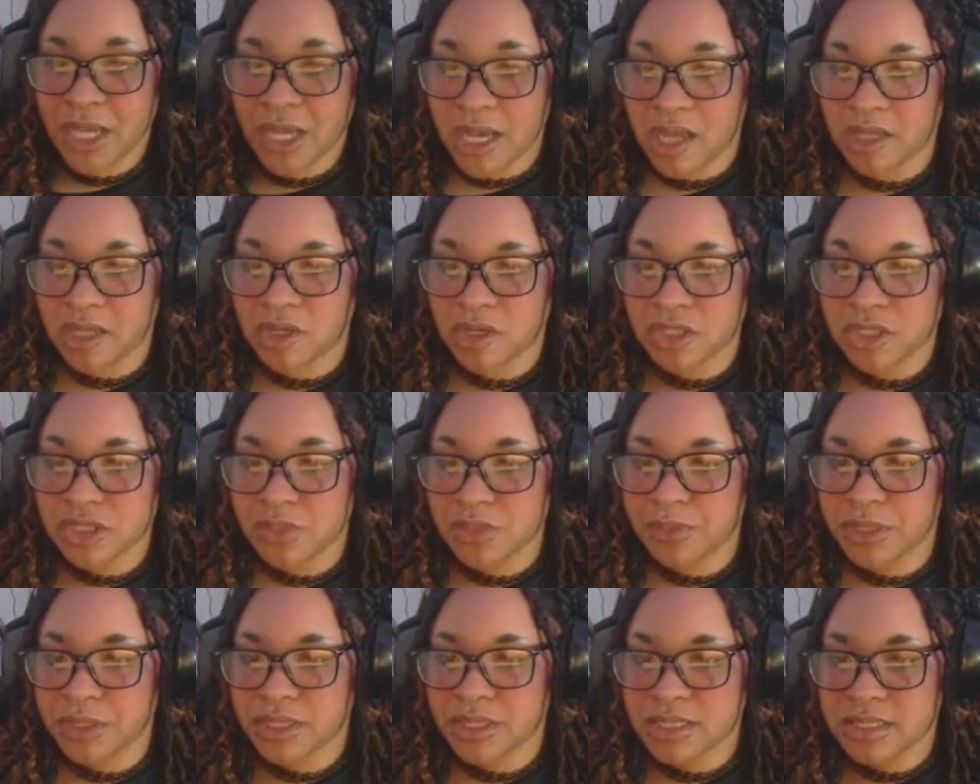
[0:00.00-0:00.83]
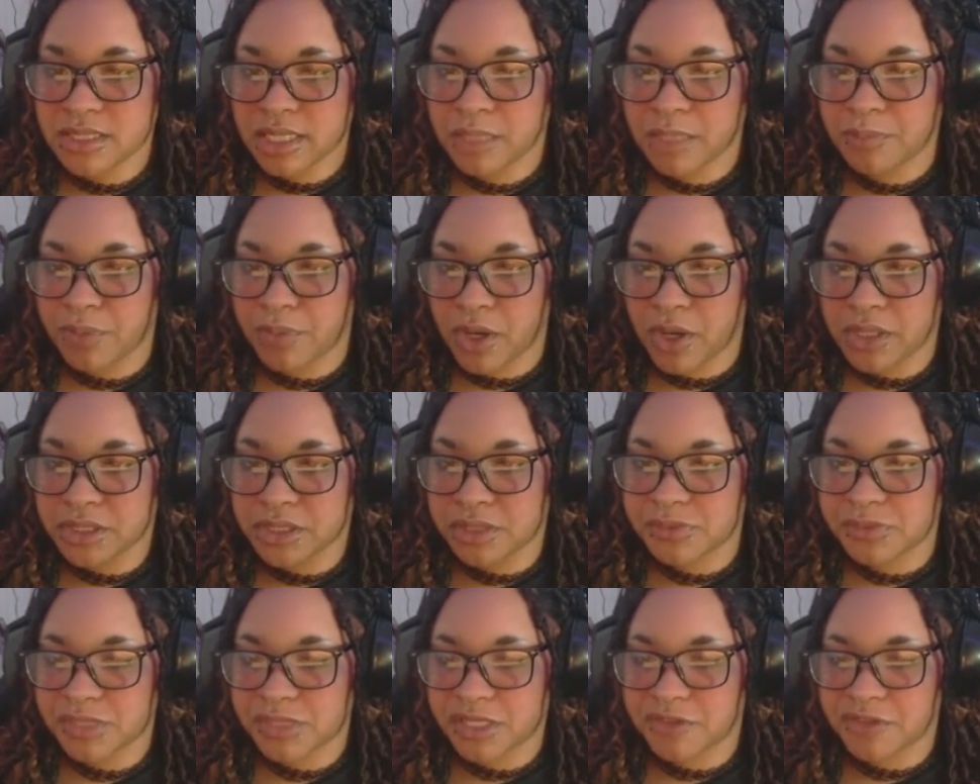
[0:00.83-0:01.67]
I also put this like box
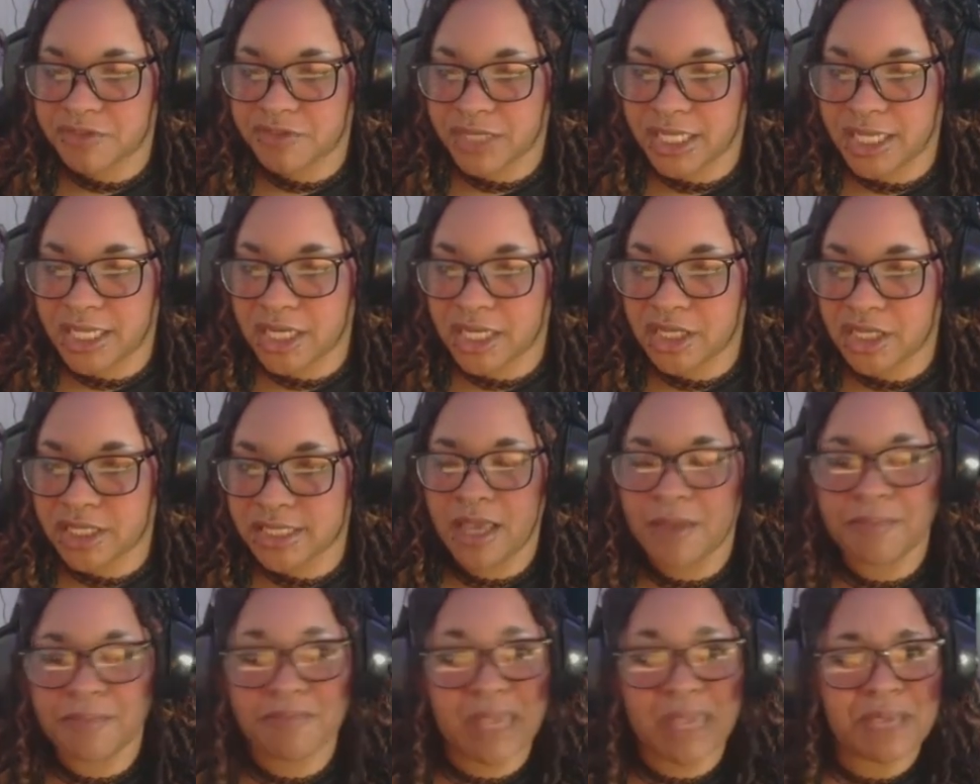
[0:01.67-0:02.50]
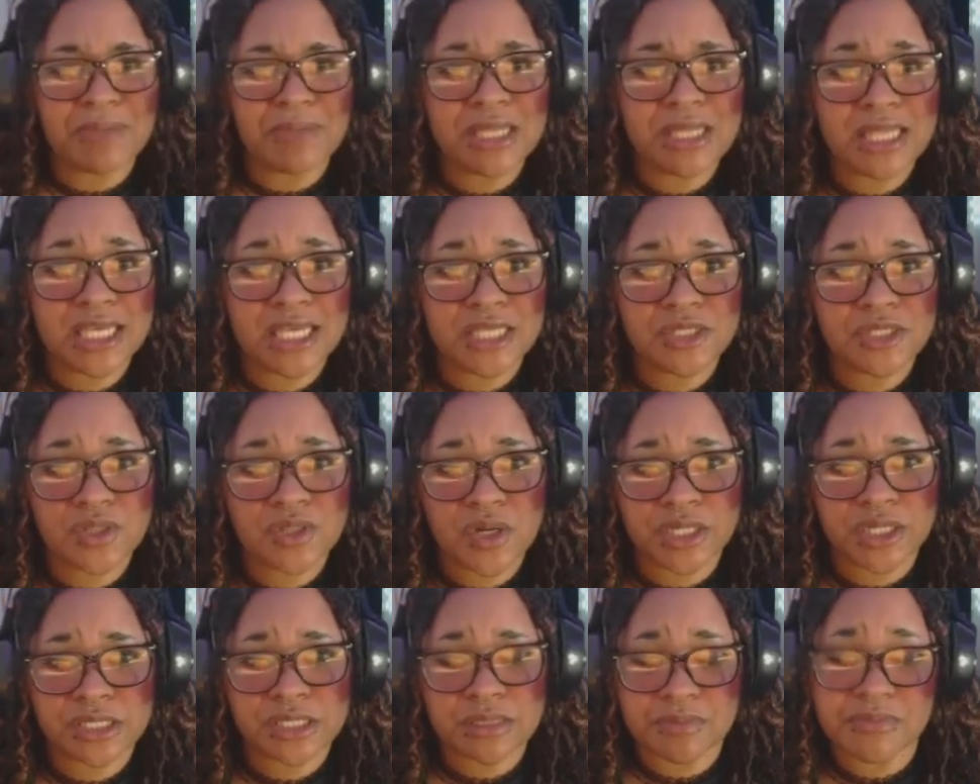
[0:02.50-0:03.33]
of stuff right here because maybe these
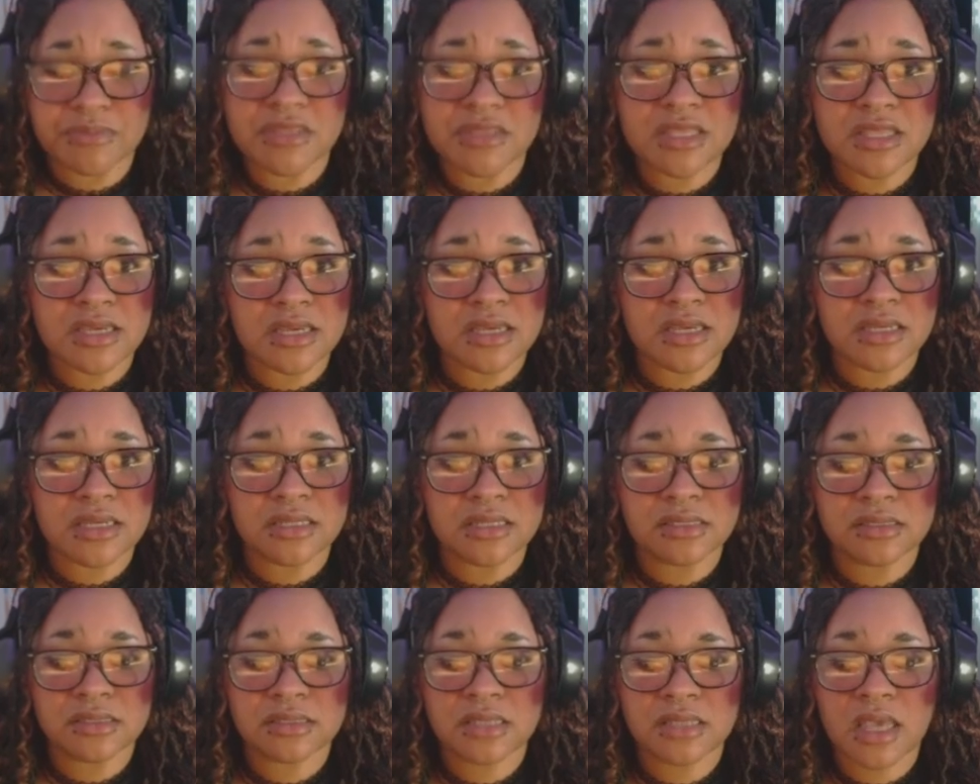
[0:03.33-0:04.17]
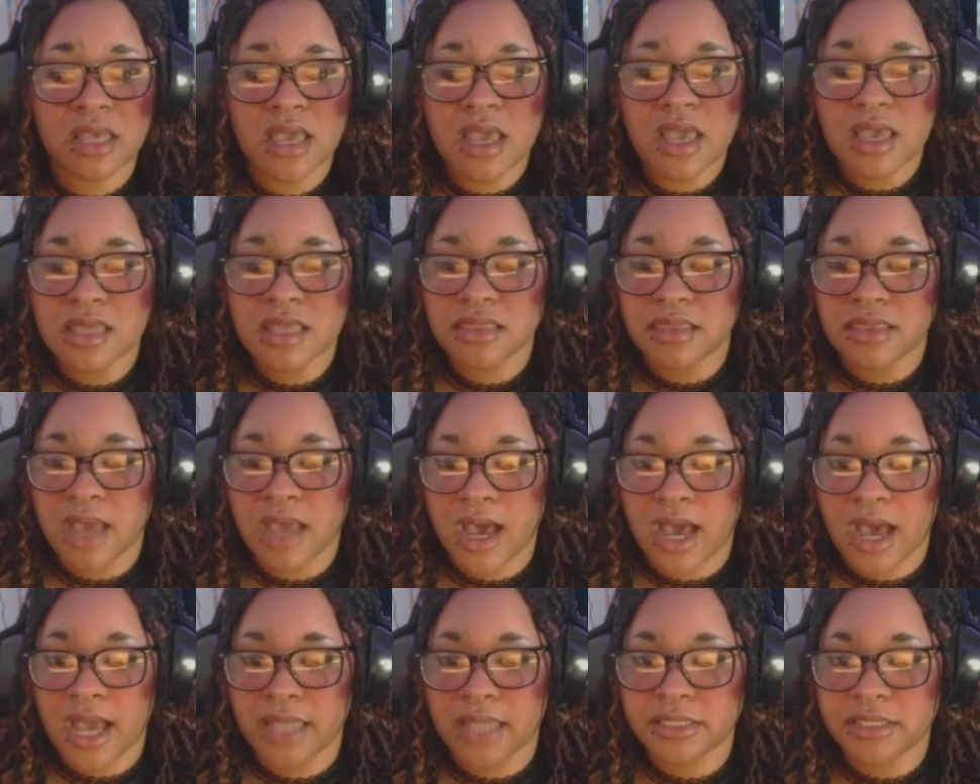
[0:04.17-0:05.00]
are some things
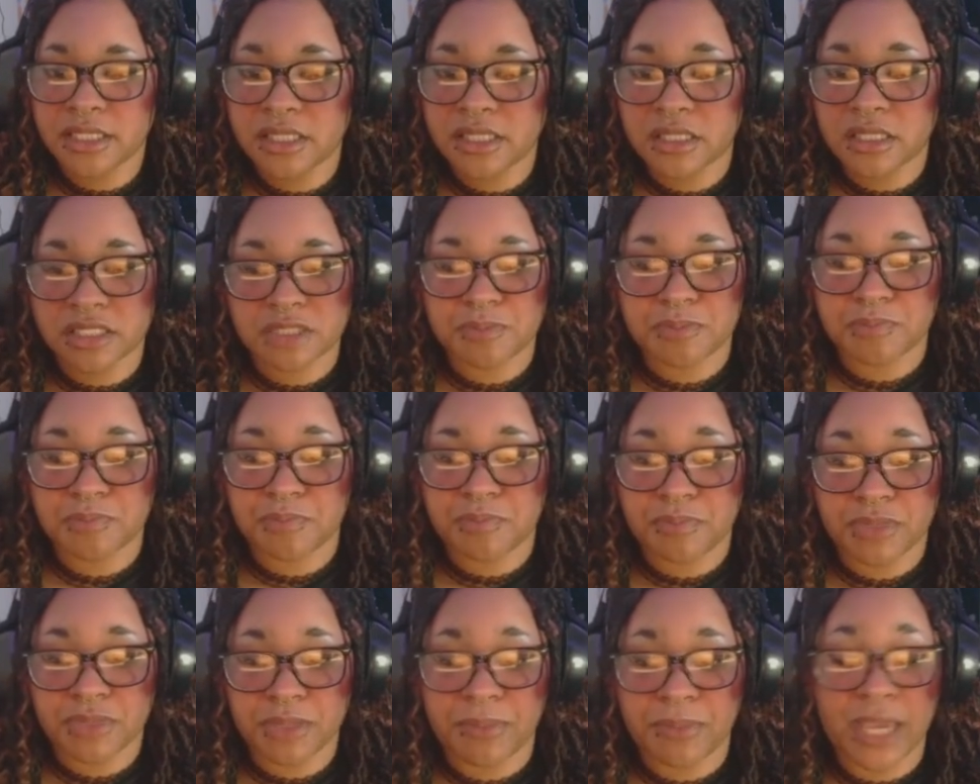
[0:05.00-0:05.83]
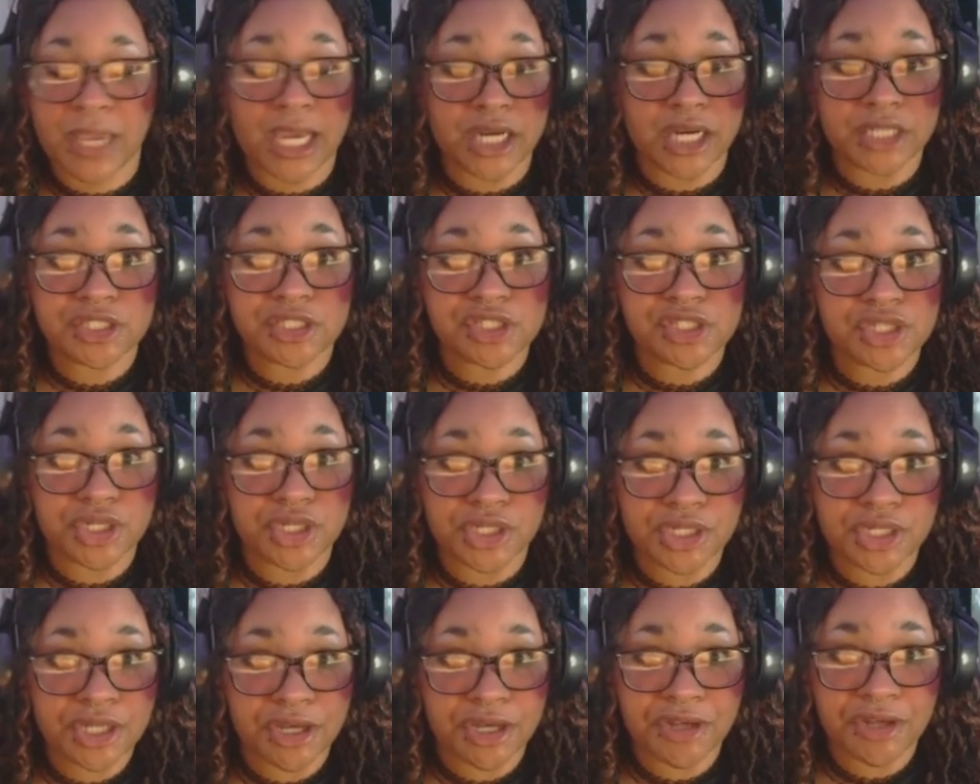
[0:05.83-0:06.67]
that the parent
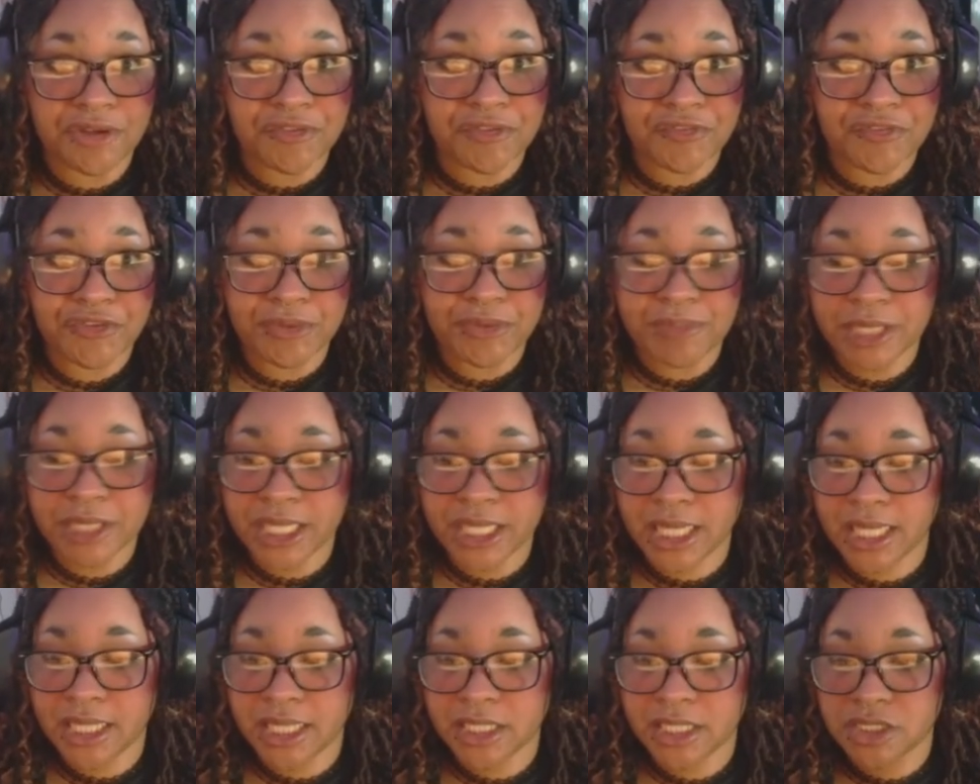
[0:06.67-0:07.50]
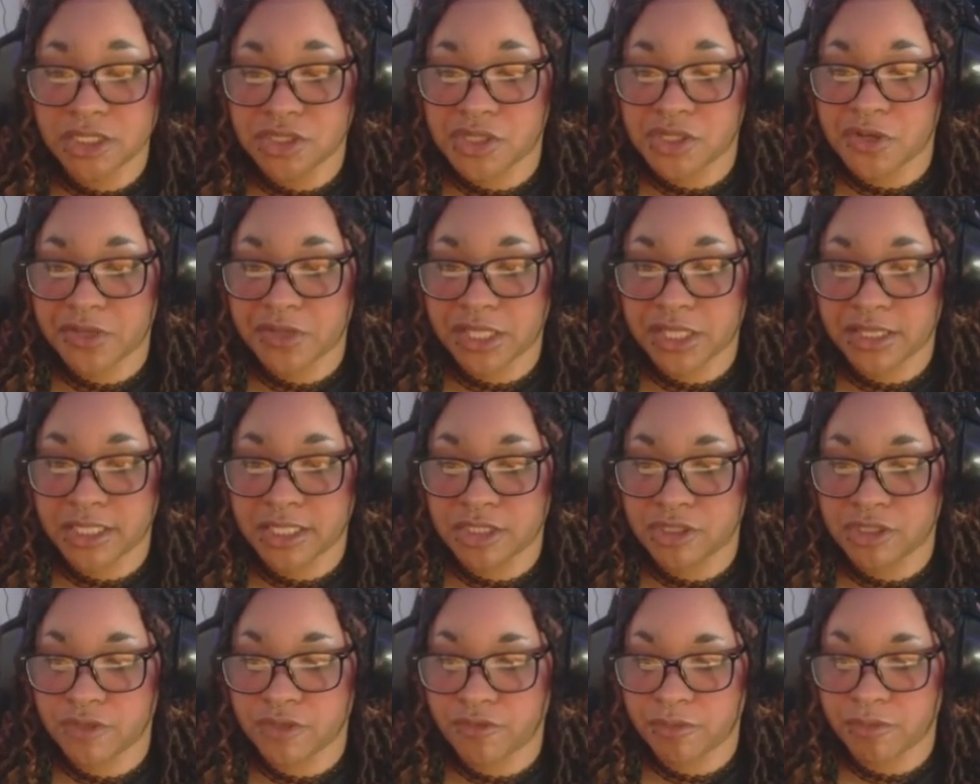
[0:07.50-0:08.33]
took from the kids, you know, that they
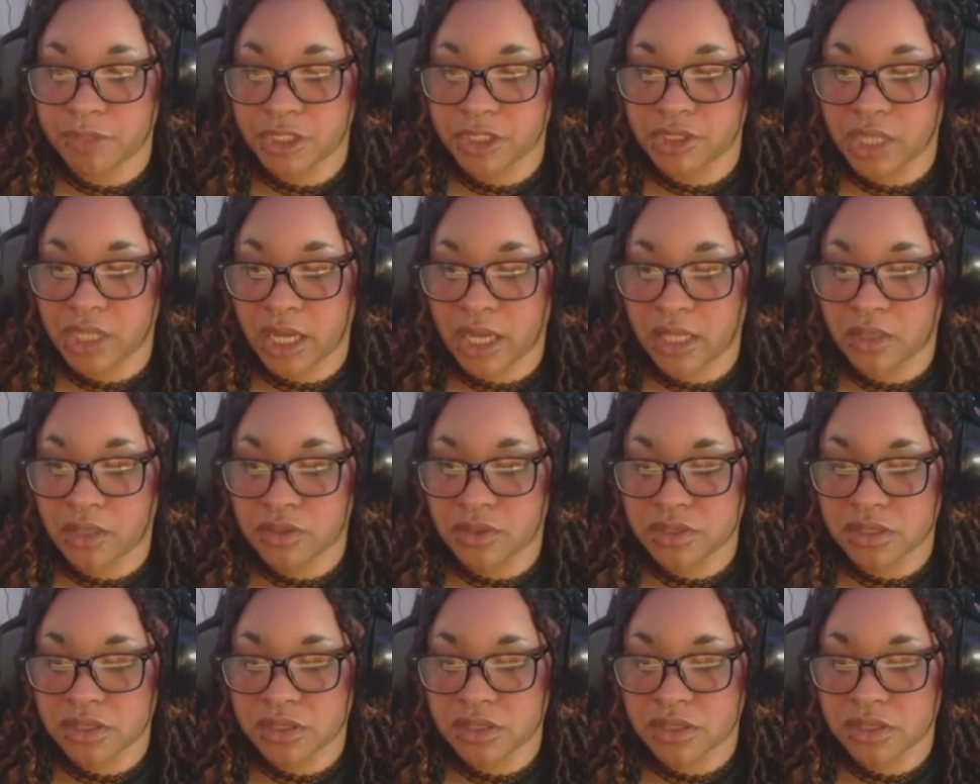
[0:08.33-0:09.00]
took from the child.